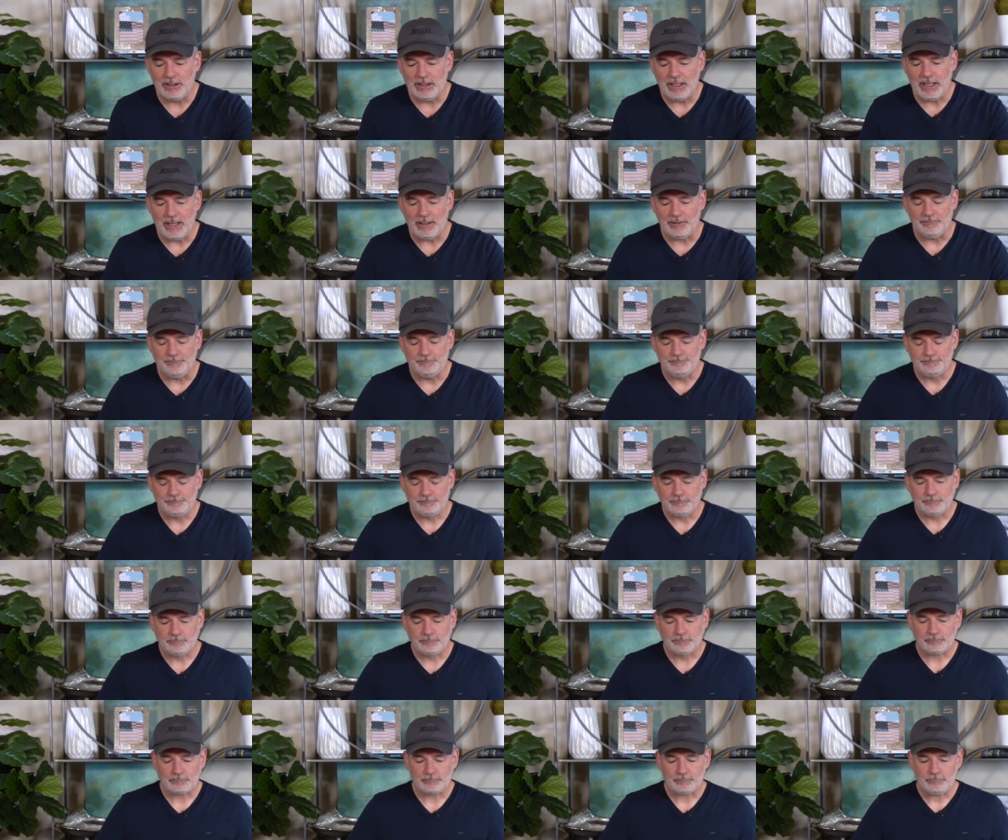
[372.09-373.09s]
dead.
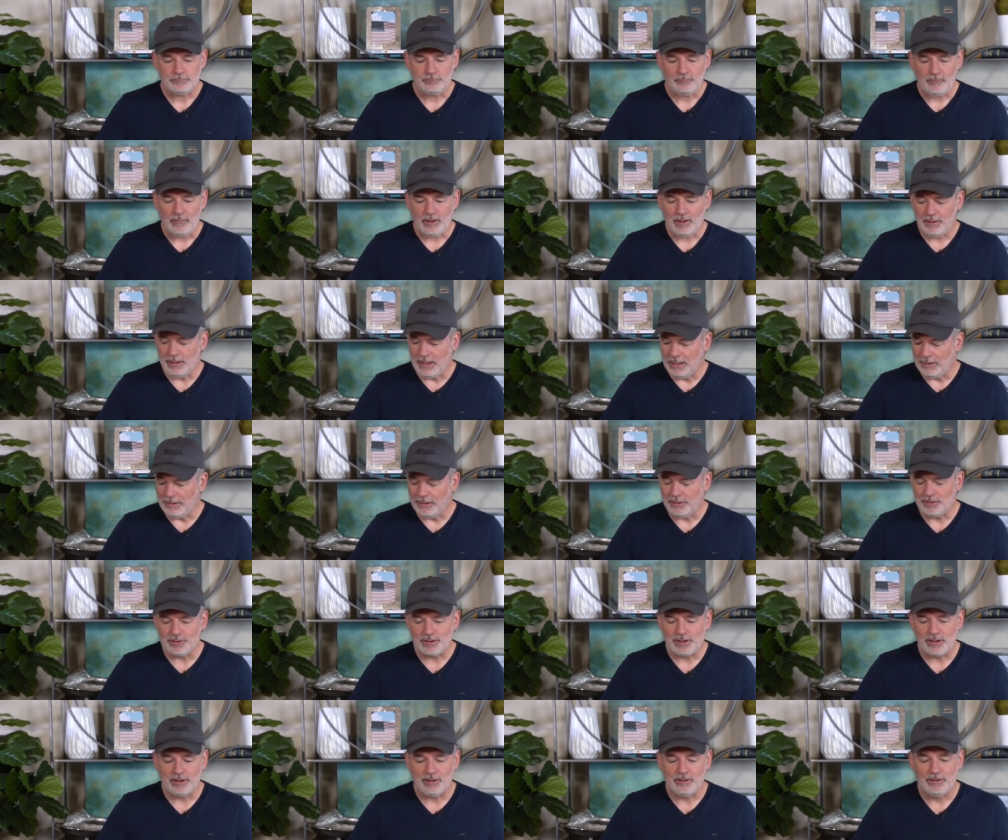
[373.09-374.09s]
Now,
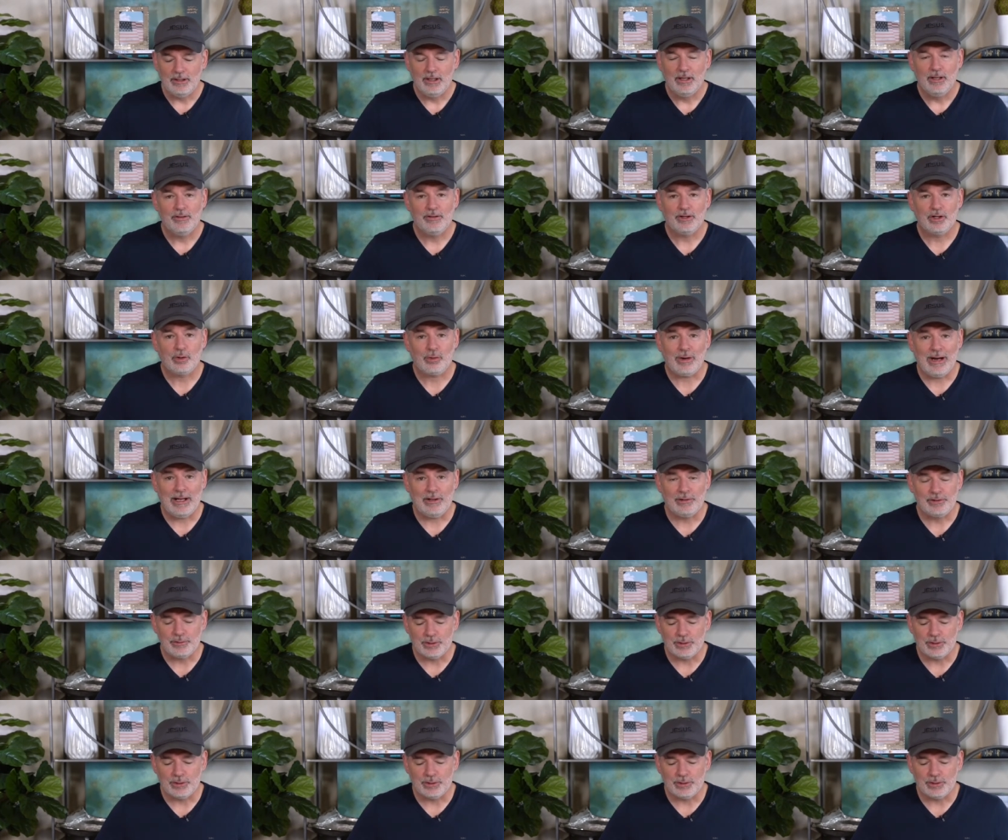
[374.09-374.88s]
here's the, the crowd's